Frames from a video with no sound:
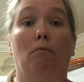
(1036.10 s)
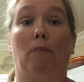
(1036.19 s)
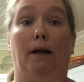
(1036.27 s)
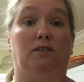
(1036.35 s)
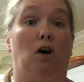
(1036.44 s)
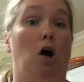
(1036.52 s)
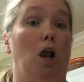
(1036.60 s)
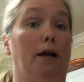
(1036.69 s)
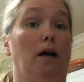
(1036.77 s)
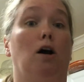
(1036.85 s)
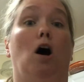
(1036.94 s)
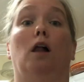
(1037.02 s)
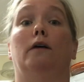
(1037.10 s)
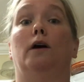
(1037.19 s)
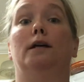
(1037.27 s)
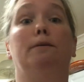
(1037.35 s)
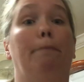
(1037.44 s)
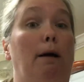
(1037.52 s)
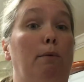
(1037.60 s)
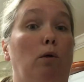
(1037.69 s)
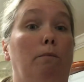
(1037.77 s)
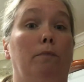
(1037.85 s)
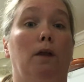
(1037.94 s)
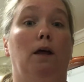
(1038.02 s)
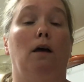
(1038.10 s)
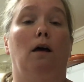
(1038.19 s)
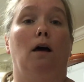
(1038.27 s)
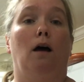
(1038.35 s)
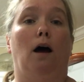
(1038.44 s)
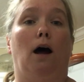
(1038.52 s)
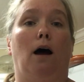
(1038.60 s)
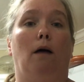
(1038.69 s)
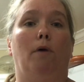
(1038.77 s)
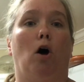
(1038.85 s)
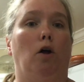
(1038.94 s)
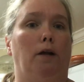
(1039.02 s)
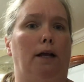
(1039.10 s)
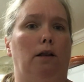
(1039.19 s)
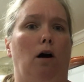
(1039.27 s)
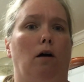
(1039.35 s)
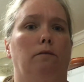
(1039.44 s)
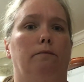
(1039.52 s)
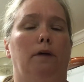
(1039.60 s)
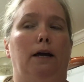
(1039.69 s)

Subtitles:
That's all I can call it, is a bubble, all night long.